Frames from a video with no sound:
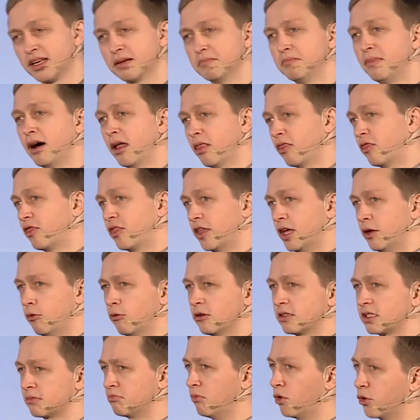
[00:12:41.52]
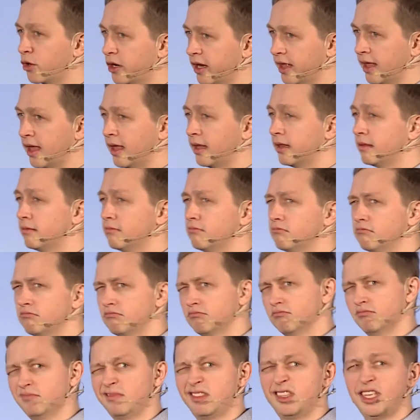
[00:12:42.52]
a month, it was more than
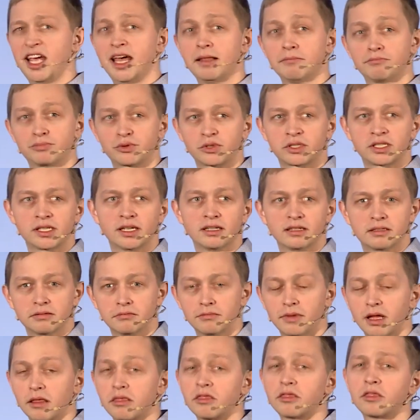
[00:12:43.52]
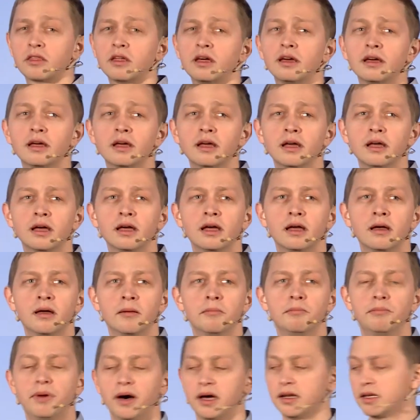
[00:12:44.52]
10% a month.
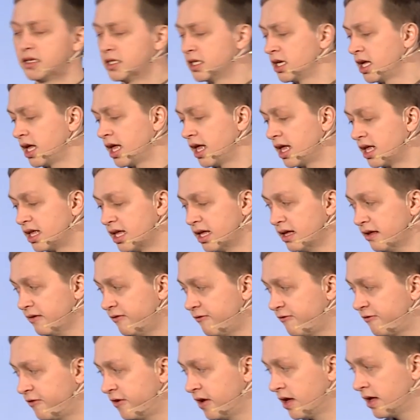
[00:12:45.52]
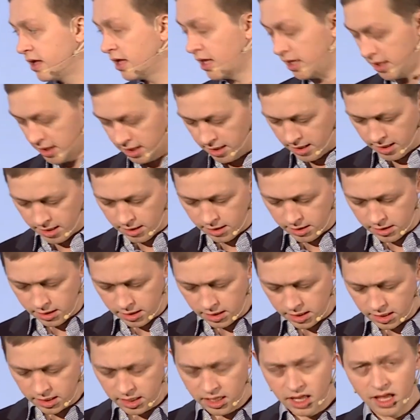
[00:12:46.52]
But if
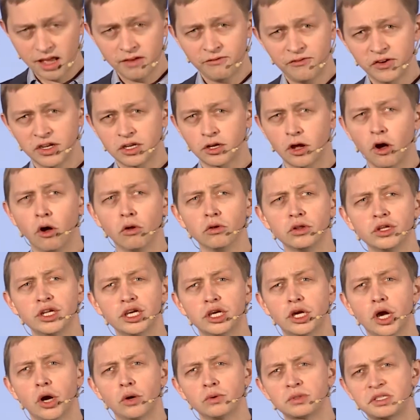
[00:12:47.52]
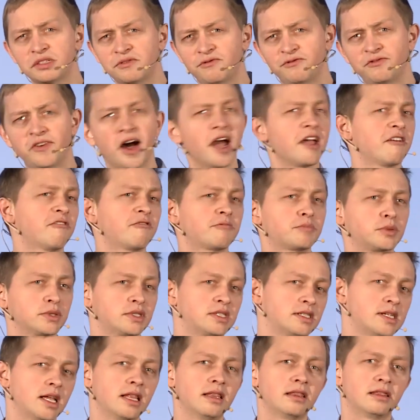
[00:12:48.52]
it only goes
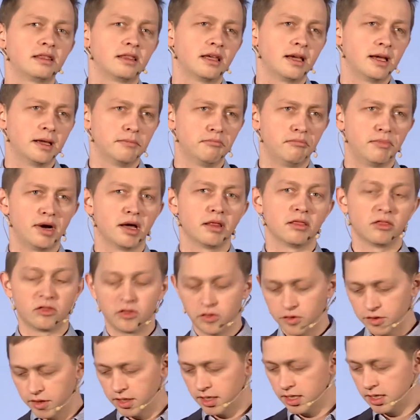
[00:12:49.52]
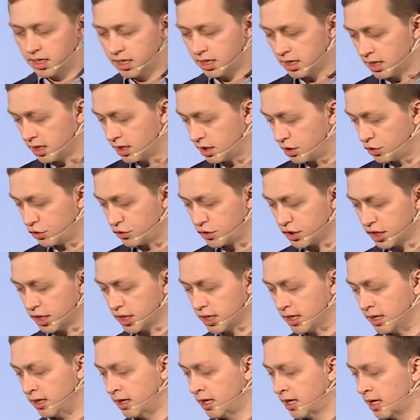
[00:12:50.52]
5% a month,
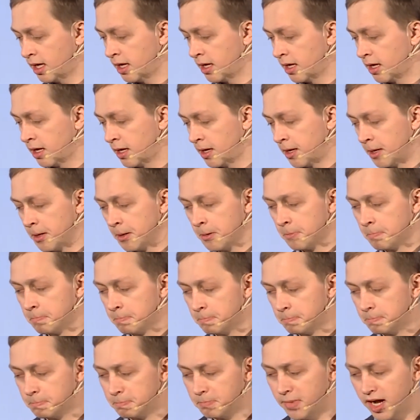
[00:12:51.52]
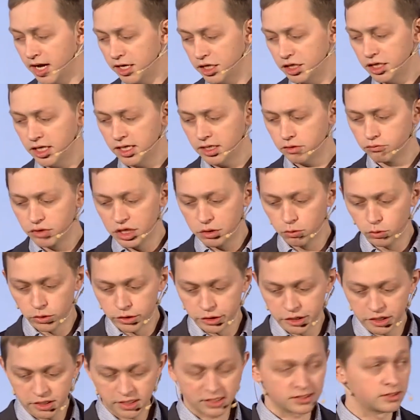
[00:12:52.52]
the mining
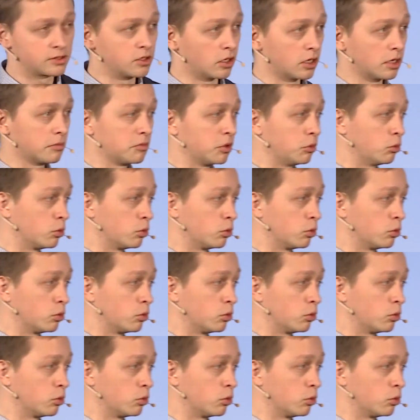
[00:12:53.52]
reward is gonna be